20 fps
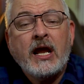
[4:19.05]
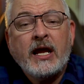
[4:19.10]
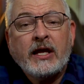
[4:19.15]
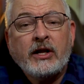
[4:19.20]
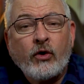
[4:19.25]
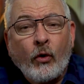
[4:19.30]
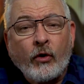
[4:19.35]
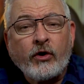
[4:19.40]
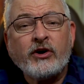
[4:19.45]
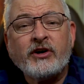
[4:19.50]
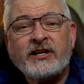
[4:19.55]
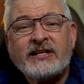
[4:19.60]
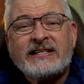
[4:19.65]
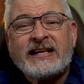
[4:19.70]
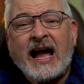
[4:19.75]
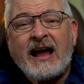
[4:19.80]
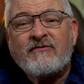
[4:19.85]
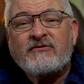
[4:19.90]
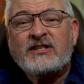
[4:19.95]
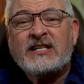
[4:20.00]
in order to
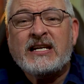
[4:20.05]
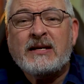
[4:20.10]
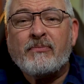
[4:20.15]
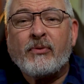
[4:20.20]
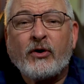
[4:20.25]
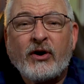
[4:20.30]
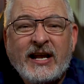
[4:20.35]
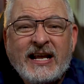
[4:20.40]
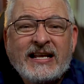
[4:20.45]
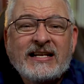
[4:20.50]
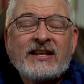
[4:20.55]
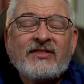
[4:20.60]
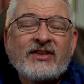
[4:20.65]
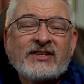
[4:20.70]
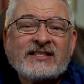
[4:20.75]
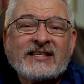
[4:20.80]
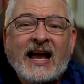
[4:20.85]
dive deeper into the